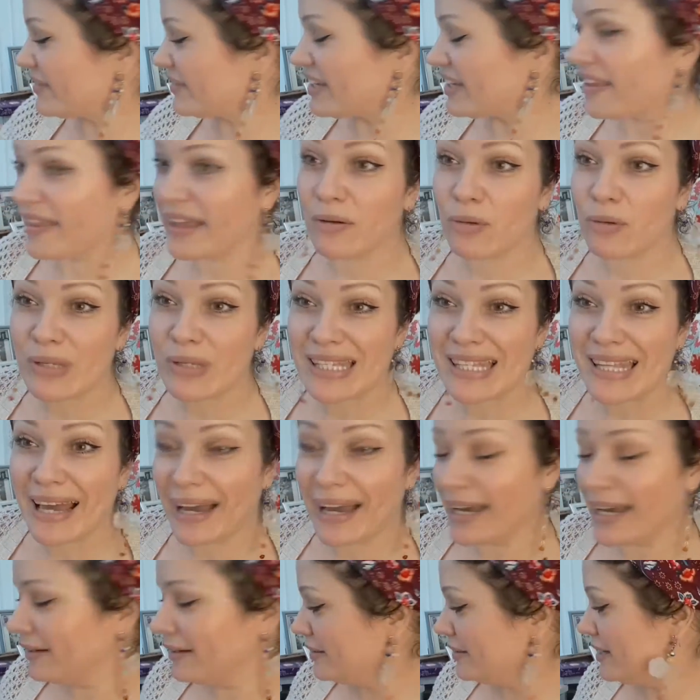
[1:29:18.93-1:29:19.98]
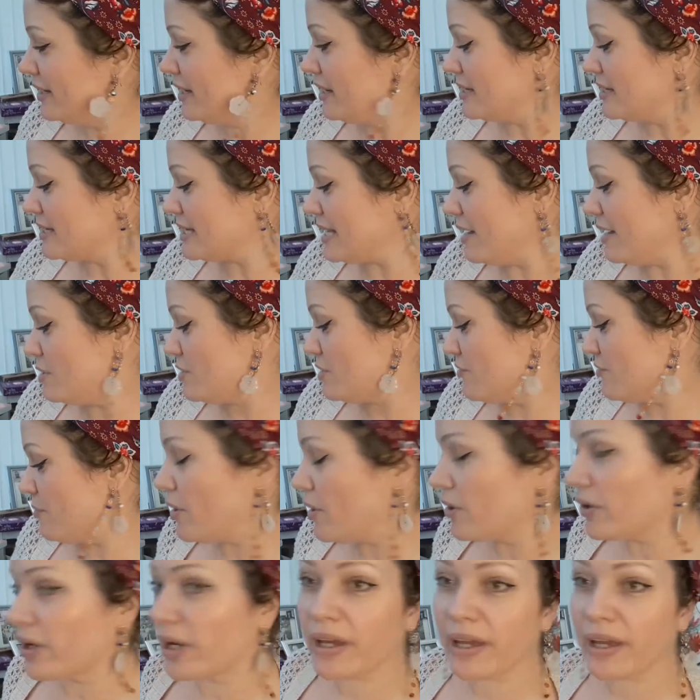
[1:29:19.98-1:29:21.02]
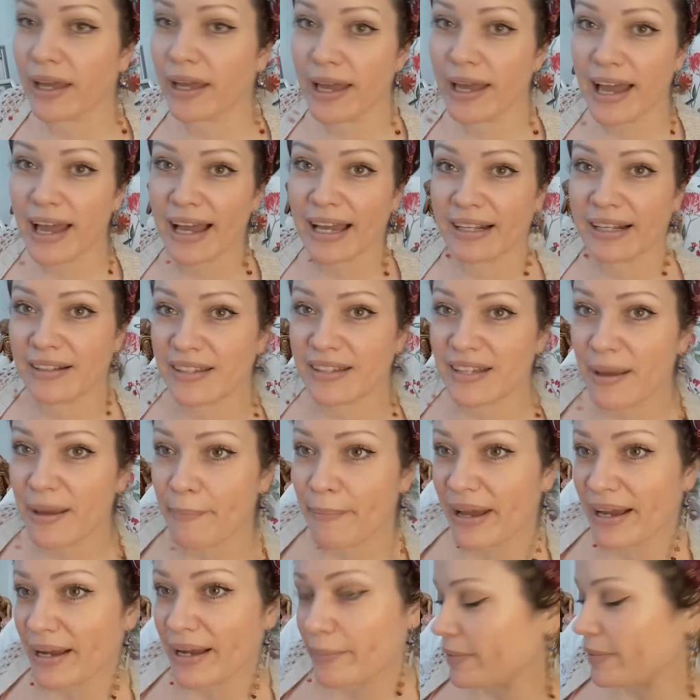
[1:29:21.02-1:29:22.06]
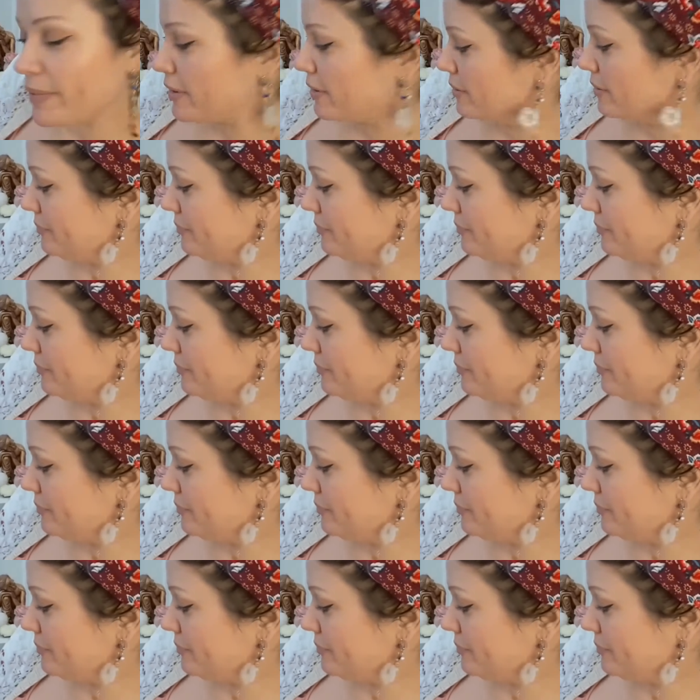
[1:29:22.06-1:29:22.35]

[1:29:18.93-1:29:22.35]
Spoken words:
That was that. That was for Monica and Magma.